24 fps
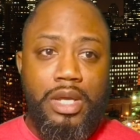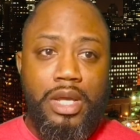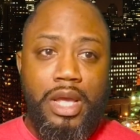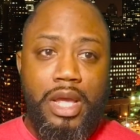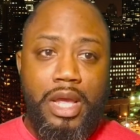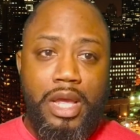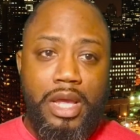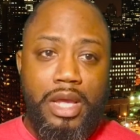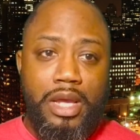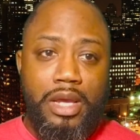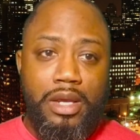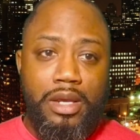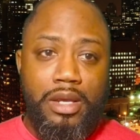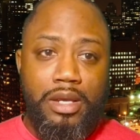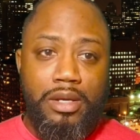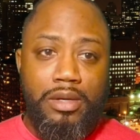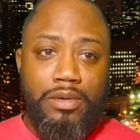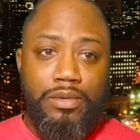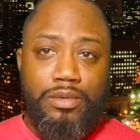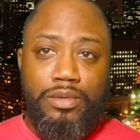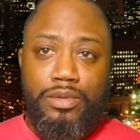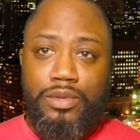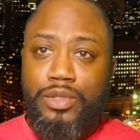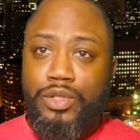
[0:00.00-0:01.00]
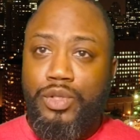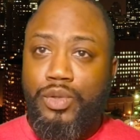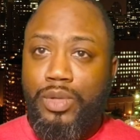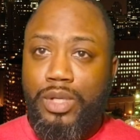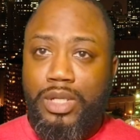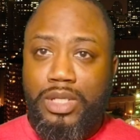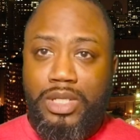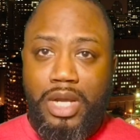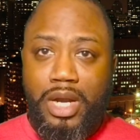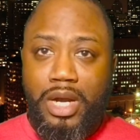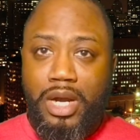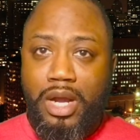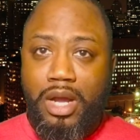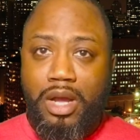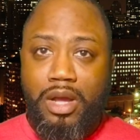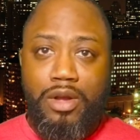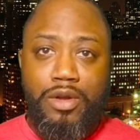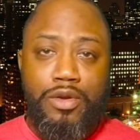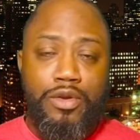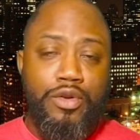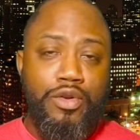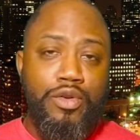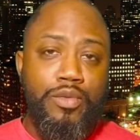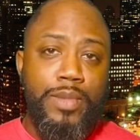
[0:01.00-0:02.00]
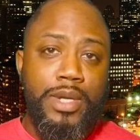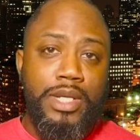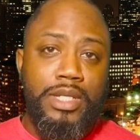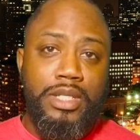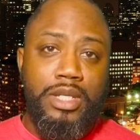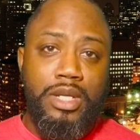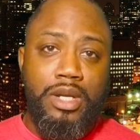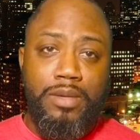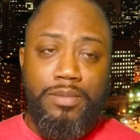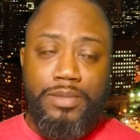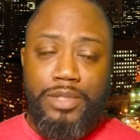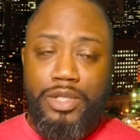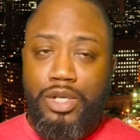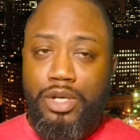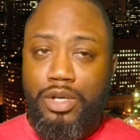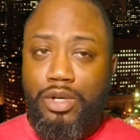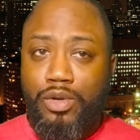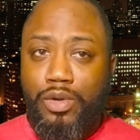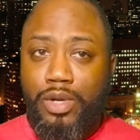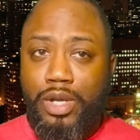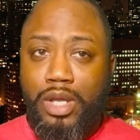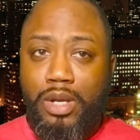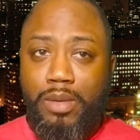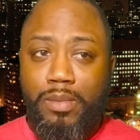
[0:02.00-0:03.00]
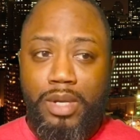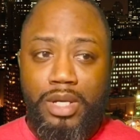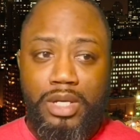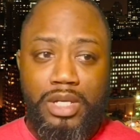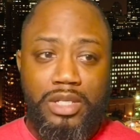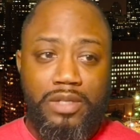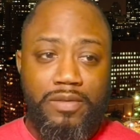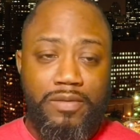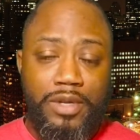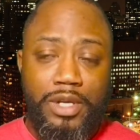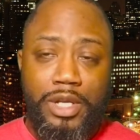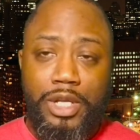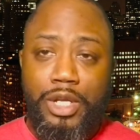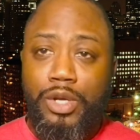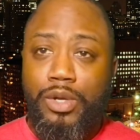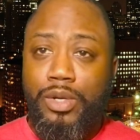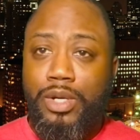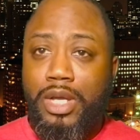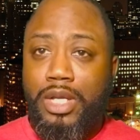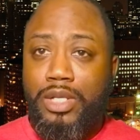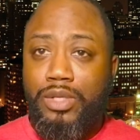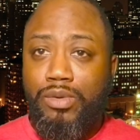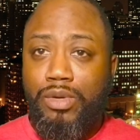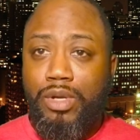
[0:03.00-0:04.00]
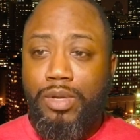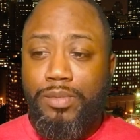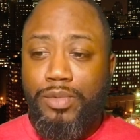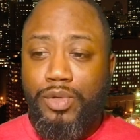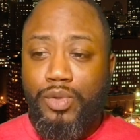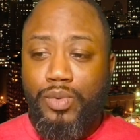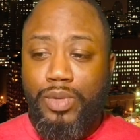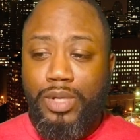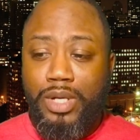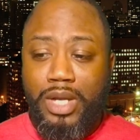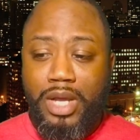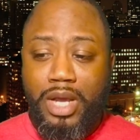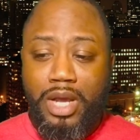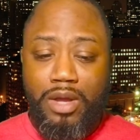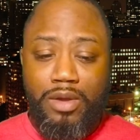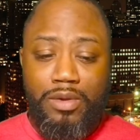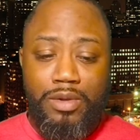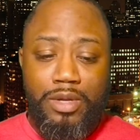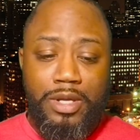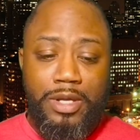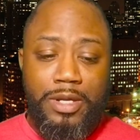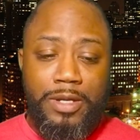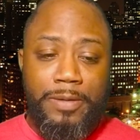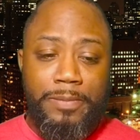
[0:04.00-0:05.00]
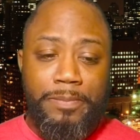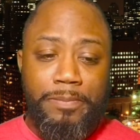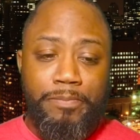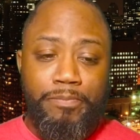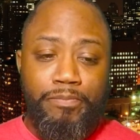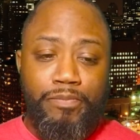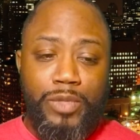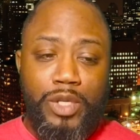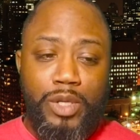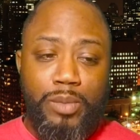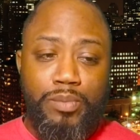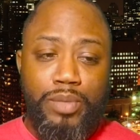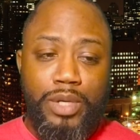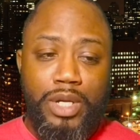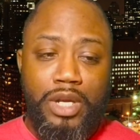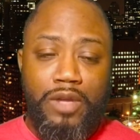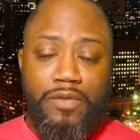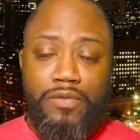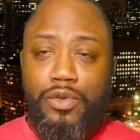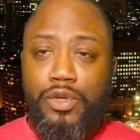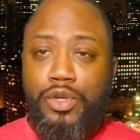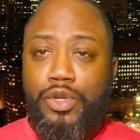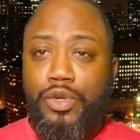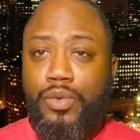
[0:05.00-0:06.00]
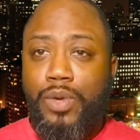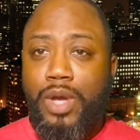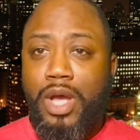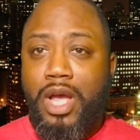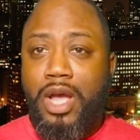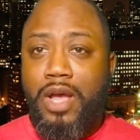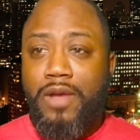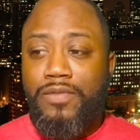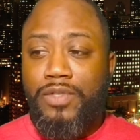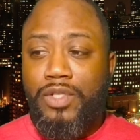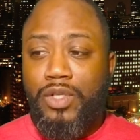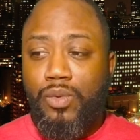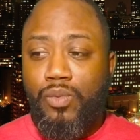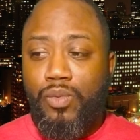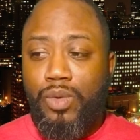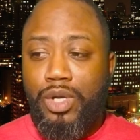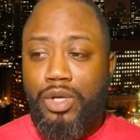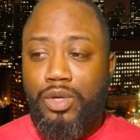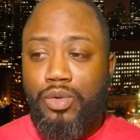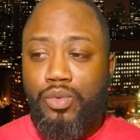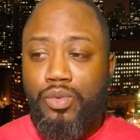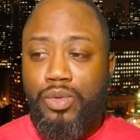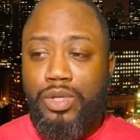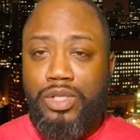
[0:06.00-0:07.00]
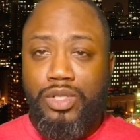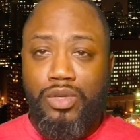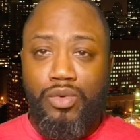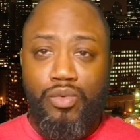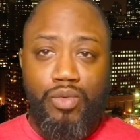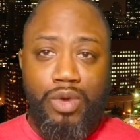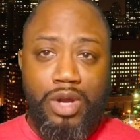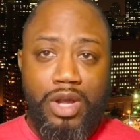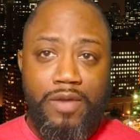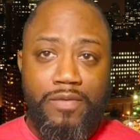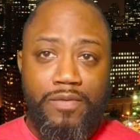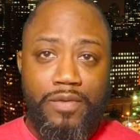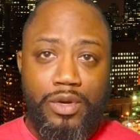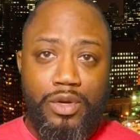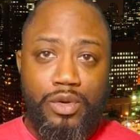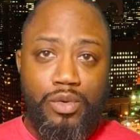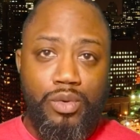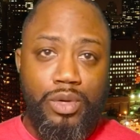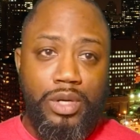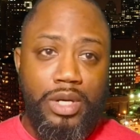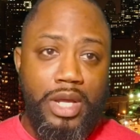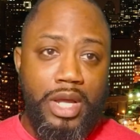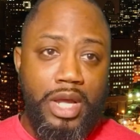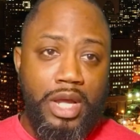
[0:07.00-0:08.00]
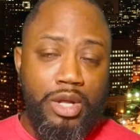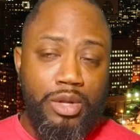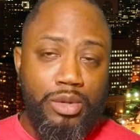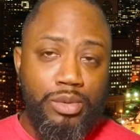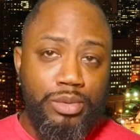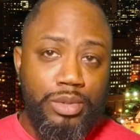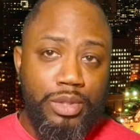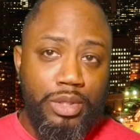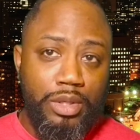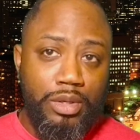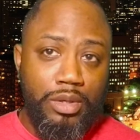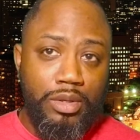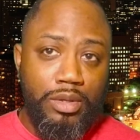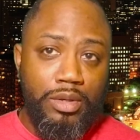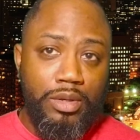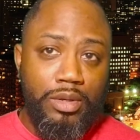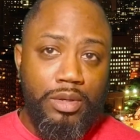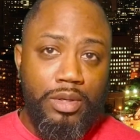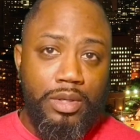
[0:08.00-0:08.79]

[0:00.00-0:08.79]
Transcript: And soon as I got home, I said, I'm just going to go ahead and make this video. And that's what I'm doing now. But if you do have someone who is a reverend or an elder